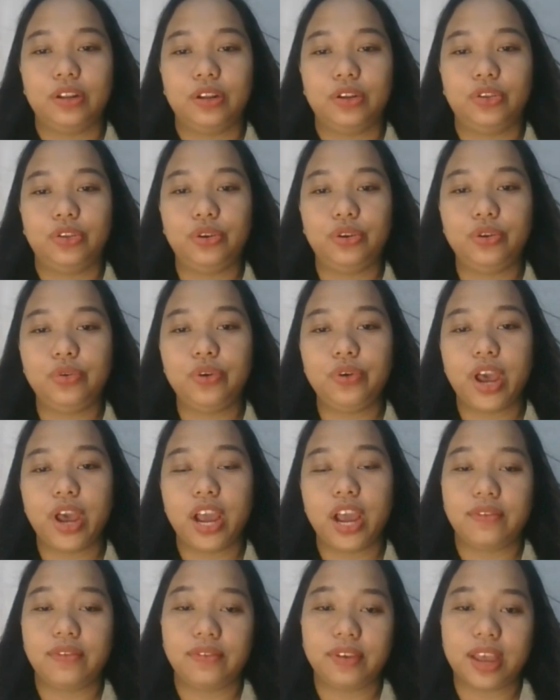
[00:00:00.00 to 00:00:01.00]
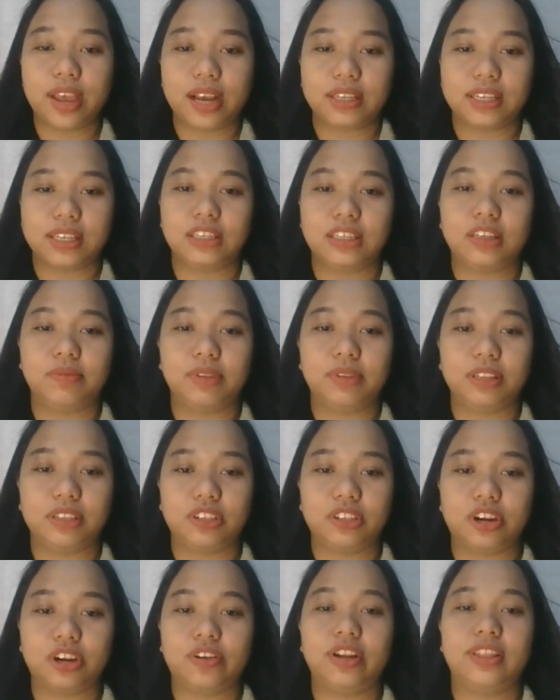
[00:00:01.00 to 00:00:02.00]
through every accessible
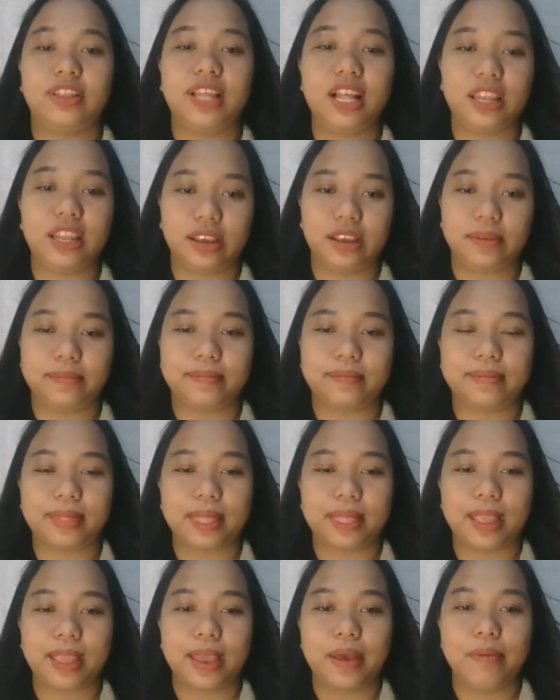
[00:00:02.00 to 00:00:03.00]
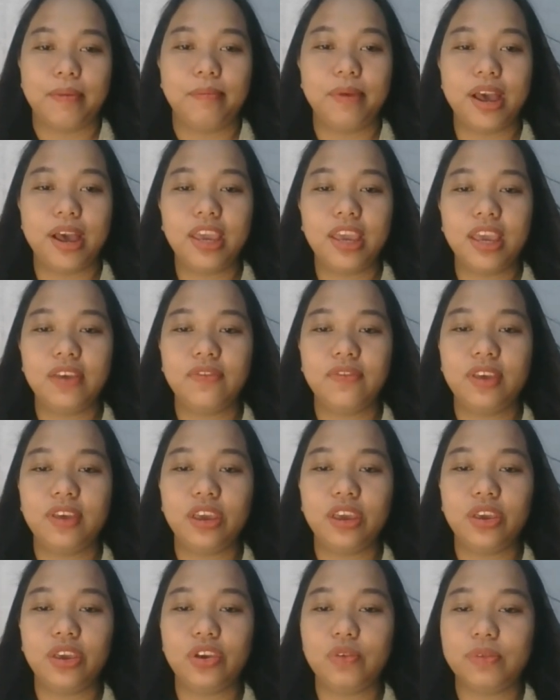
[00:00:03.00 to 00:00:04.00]
storytelling. By
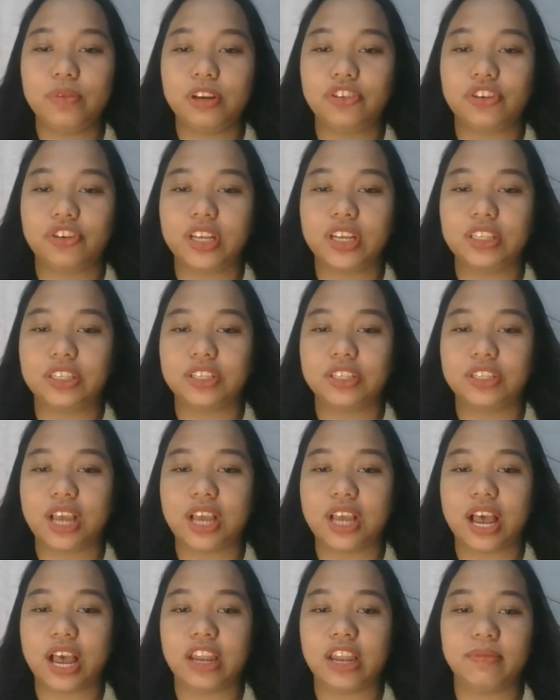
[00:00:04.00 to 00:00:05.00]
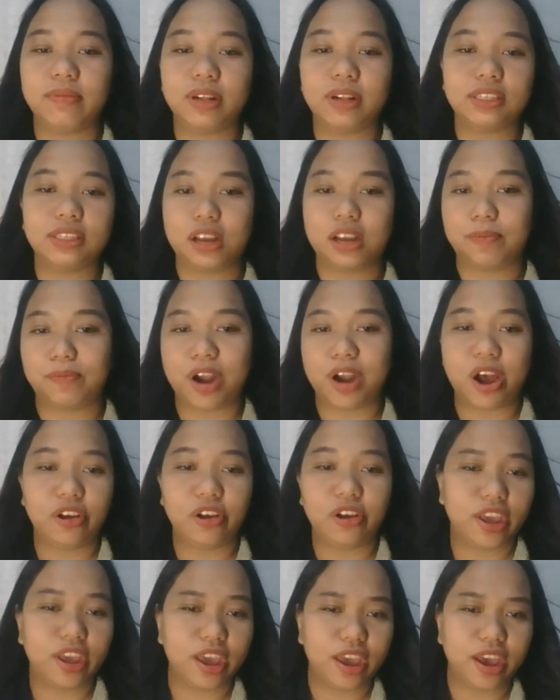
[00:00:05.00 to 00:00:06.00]
giving human traits to animals like a
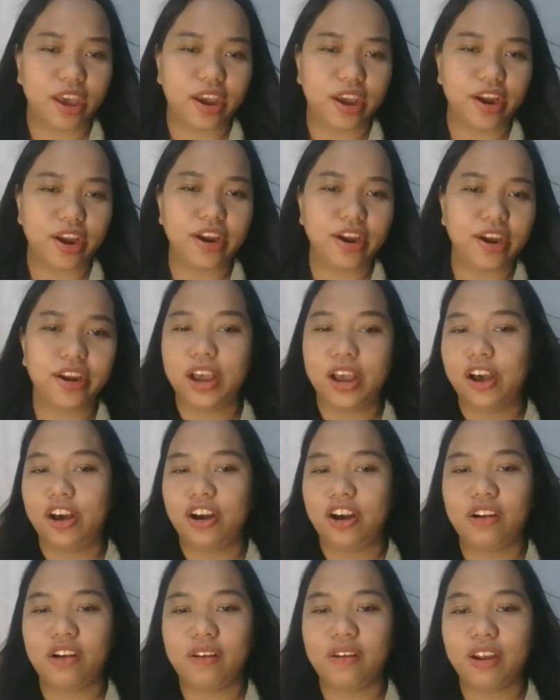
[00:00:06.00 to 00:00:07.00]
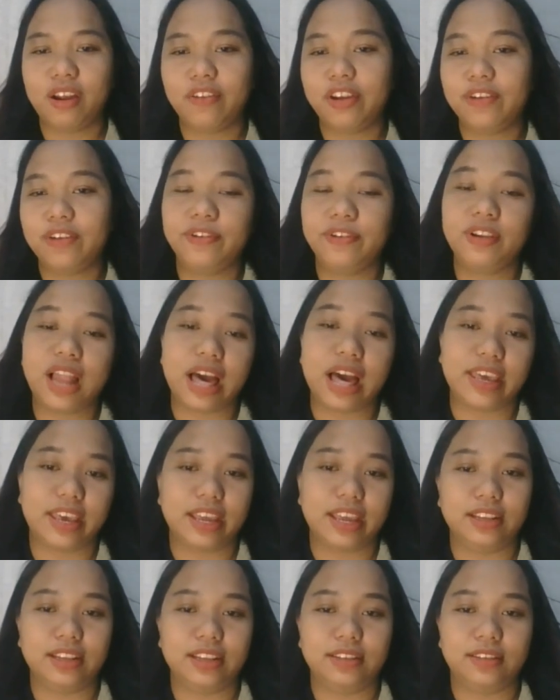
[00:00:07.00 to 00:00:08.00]
proud hare or a grateful
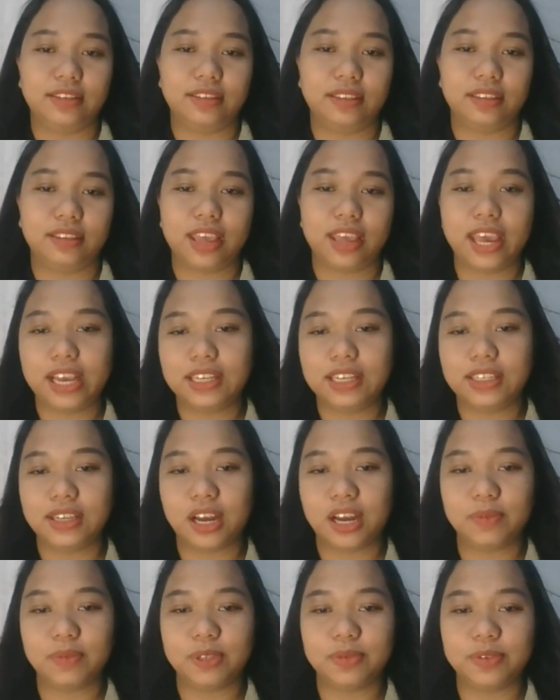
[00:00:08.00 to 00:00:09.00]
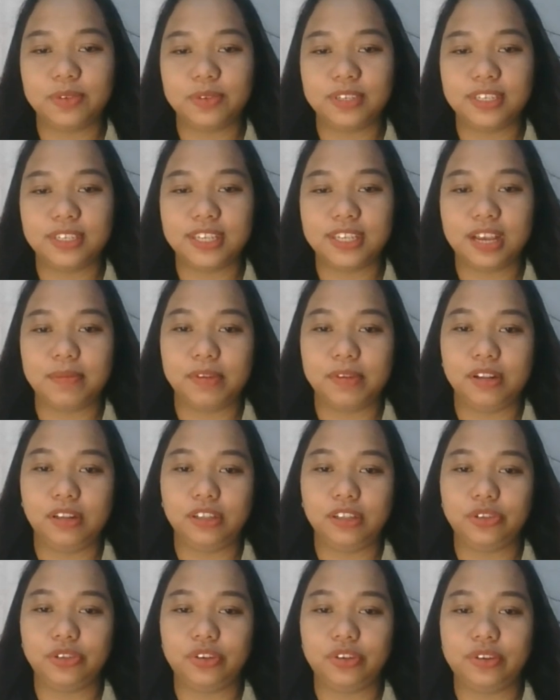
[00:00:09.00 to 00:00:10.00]
lion, Aesop's was
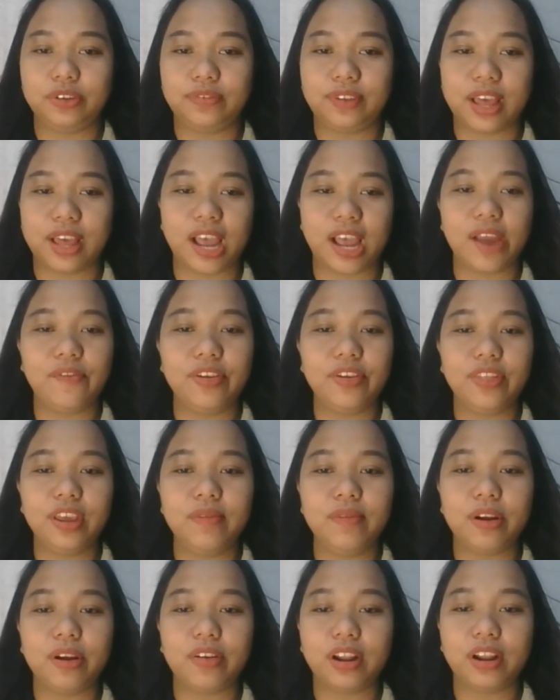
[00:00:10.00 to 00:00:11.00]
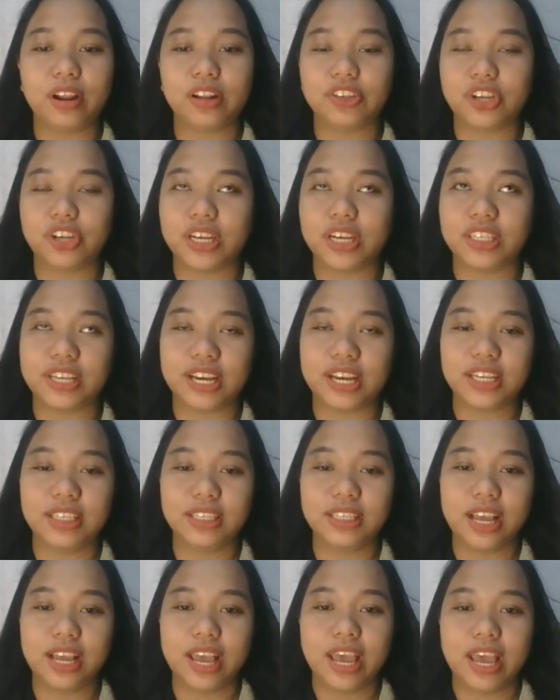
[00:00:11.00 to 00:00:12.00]
able to reflect everyday moral
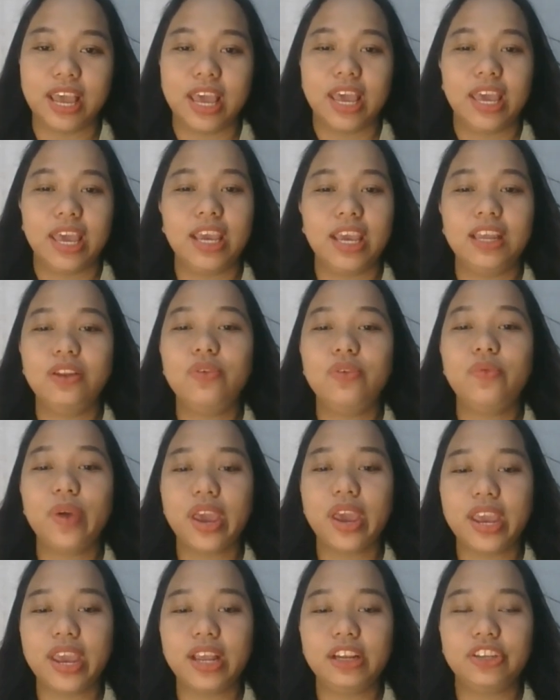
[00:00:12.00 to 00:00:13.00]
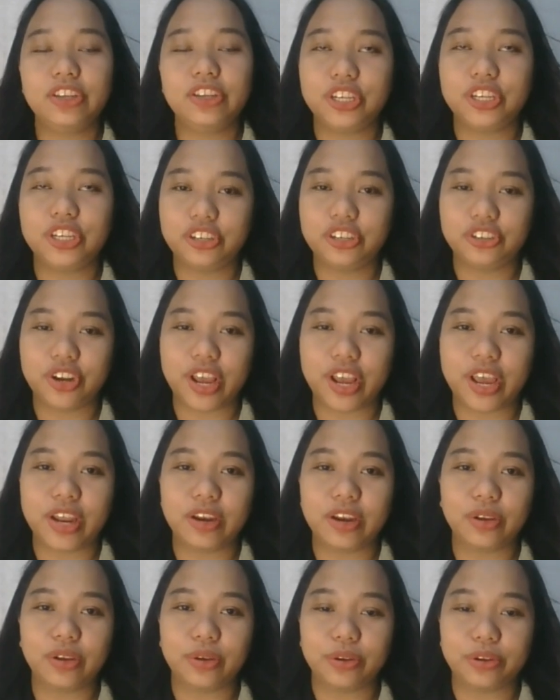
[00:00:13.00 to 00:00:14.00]
choices in a way
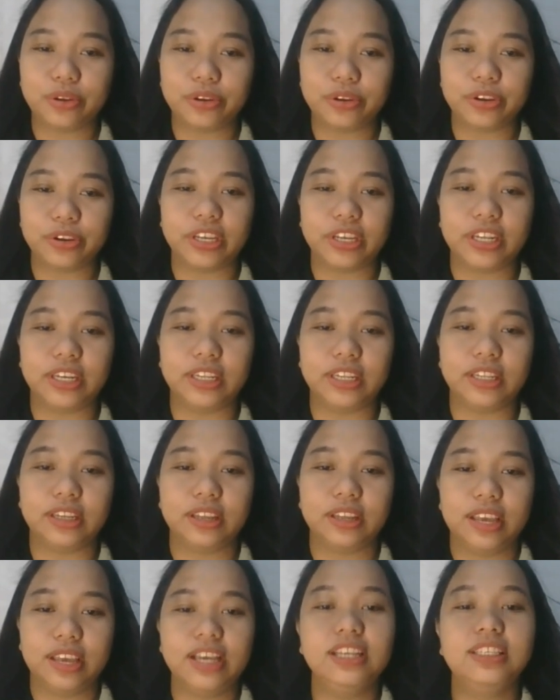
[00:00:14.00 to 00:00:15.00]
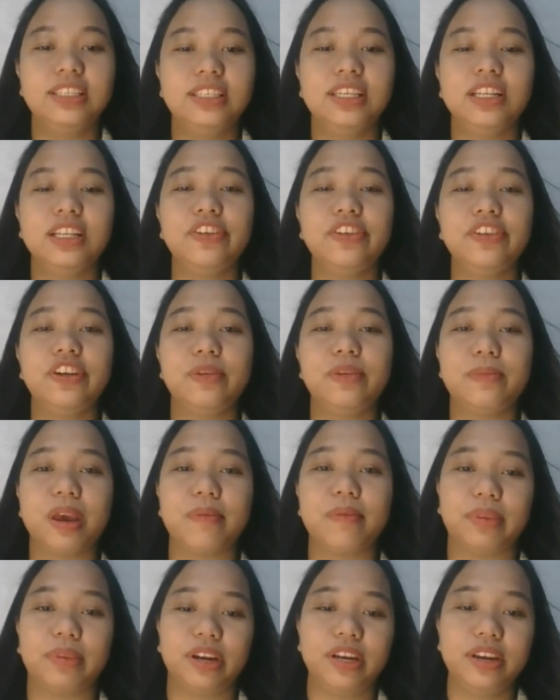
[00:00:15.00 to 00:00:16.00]
children could easily
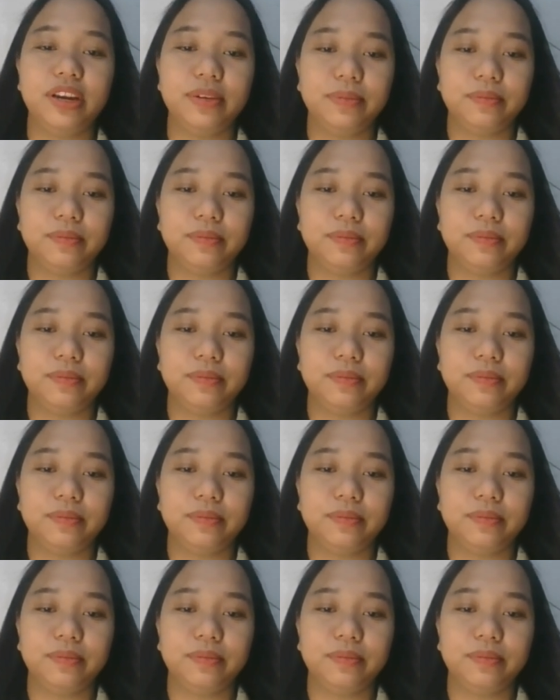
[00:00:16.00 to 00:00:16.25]
remember